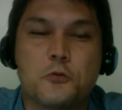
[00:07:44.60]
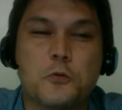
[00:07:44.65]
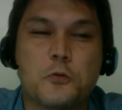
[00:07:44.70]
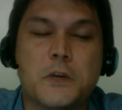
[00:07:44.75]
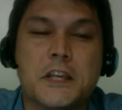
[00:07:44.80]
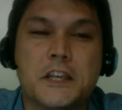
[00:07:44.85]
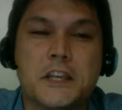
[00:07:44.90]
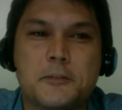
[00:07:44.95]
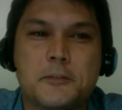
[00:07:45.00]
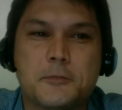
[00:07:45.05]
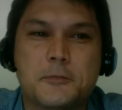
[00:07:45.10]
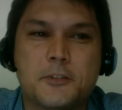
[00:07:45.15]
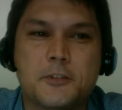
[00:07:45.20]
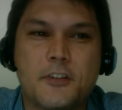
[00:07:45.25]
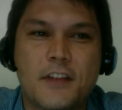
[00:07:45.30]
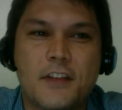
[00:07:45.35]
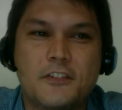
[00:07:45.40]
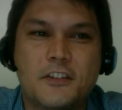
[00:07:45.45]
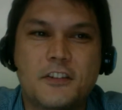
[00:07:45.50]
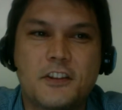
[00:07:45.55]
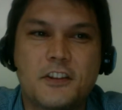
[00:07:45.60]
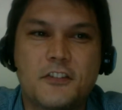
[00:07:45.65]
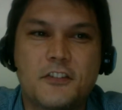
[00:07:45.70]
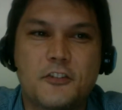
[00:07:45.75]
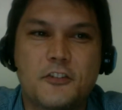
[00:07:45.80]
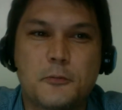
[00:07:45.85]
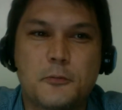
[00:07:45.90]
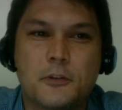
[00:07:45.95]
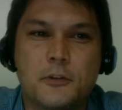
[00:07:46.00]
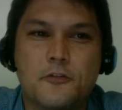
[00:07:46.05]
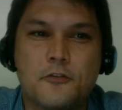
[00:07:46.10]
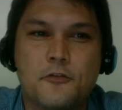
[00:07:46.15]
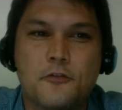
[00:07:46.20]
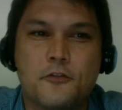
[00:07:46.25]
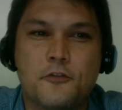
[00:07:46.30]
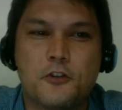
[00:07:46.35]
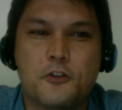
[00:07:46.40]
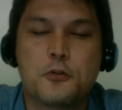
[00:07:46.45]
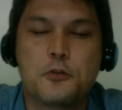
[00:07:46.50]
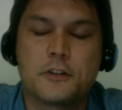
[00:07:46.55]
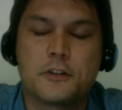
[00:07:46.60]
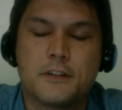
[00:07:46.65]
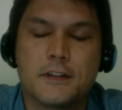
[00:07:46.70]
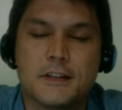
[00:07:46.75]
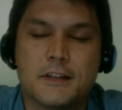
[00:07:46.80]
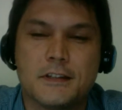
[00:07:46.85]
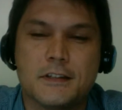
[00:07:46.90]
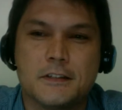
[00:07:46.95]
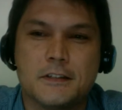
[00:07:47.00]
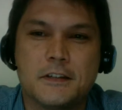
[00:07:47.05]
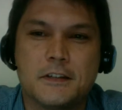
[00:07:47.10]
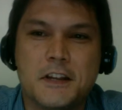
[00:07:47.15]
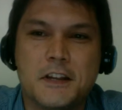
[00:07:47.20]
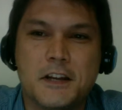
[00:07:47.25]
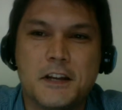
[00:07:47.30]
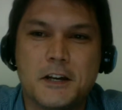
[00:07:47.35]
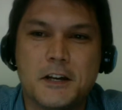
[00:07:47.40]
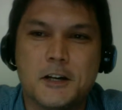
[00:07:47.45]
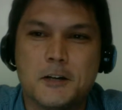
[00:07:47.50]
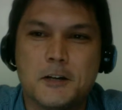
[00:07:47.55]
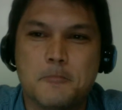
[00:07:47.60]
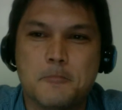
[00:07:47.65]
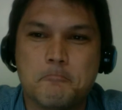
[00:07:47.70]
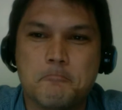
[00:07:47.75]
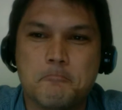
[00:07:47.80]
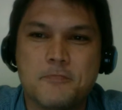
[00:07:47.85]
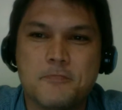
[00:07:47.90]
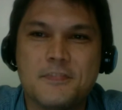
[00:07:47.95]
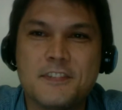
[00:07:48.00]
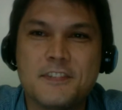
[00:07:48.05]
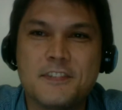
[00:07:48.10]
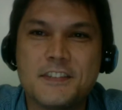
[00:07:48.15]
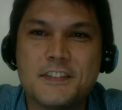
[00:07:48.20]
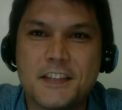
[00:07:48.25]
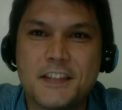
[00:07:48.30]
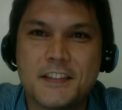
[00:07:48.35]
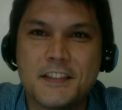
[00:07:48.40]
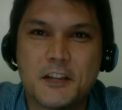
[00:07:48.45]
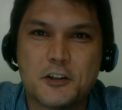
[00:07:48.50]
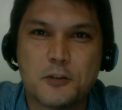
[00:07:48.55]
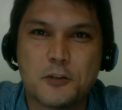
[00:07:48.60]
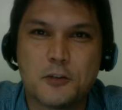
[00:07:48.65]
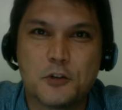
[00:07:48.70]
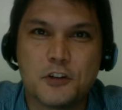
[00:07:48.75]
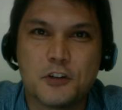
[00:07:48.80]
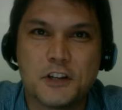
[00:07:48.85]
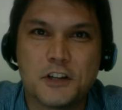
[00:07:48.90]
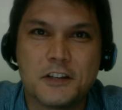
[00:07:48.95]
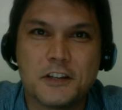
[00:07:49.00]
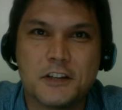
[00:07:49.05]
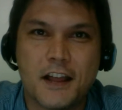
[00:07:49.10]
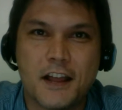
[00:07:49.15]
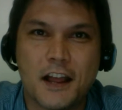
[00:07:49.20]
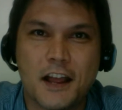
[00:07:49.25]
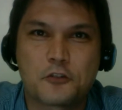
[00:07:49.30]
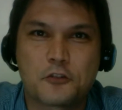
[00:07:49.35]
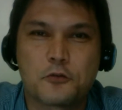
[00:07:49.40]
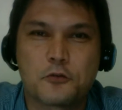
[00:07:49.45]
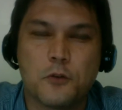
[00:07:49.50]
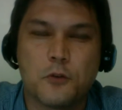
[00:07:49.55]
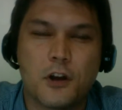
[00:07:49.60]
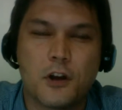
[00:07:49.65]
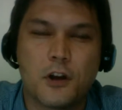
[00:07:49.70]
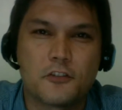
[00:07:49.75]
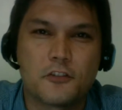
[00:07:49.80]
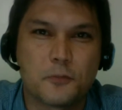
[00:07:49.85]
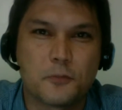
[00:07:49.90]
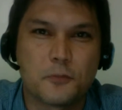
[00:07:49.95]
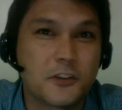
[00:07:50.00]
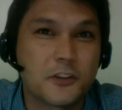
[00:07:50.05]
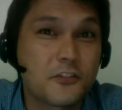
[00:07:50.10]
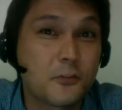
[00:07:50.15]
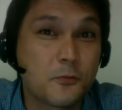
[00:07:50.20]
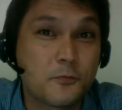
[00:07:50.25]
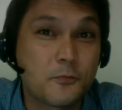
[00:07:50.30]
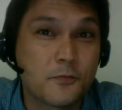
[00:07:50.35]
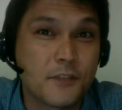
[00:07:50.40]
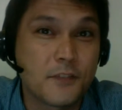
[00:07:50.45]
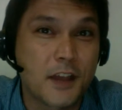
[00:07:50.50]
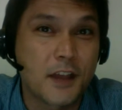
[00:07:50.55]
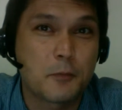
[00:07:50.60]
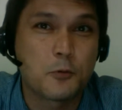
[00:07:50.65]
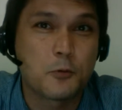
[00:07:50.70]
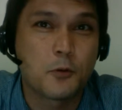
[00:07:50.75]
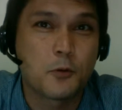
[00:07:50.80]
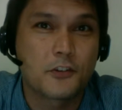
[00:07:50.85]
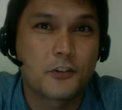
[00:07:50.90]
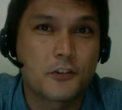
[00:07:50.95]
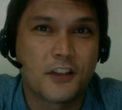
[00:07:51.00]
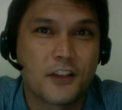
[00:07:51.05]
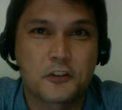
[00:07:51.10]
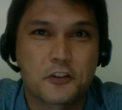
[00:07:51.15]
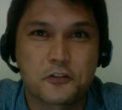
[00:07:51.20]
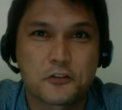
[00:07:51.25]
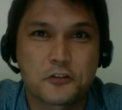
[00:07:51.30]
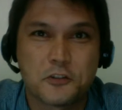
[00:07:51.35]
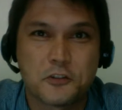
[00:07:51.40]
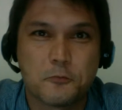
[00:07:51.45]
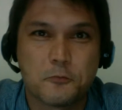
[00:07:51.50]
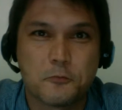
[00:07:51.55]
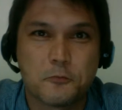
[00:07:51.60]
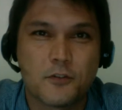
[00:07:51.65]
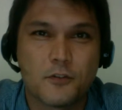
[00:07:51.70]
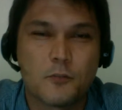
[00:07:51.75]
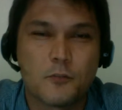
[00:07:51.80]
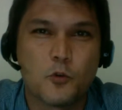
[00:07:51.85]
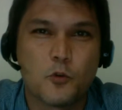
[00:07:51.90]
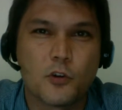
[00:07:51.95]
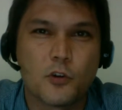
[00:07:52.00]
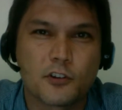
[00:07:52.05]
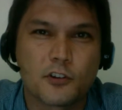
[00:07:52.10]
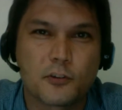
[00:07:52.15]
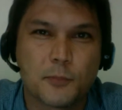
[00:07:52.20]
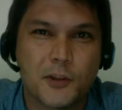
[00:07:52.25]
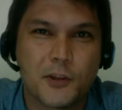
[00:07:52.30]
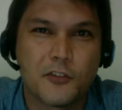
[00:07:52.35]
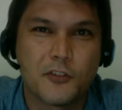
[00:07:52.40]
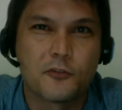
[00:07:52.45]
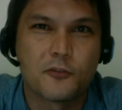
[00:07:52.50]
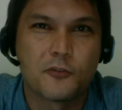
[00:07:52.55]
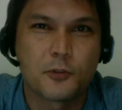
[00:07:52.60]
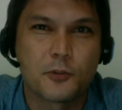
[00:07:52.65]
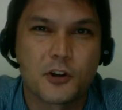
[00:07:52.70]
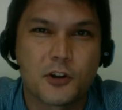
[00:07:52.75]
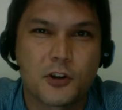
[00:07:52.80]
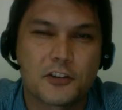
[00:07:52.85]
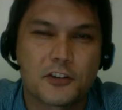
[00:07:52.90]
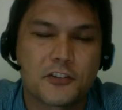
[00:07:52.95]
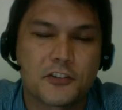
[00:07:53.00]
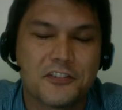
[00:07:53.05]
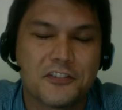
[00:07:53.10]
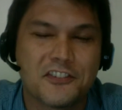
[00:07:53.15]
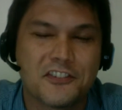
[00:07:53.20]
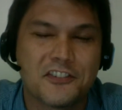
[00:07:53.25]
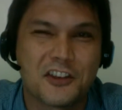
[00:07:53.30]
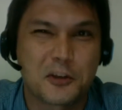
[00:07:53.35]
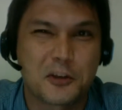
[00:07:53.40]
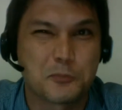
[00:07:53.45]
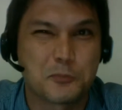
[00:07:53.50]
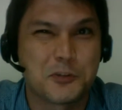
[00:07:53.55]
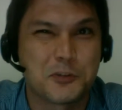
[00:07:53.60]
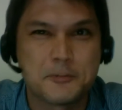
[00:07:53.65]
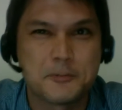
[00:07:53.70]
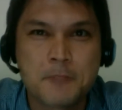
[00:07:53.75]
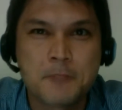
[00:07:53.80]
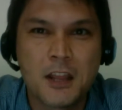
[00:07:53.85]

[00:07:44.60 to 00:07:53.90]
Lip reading: a week. So that's considerably fewer than that number in actual watches, because the Apple Watch is actually one of the more expensive products in this segment.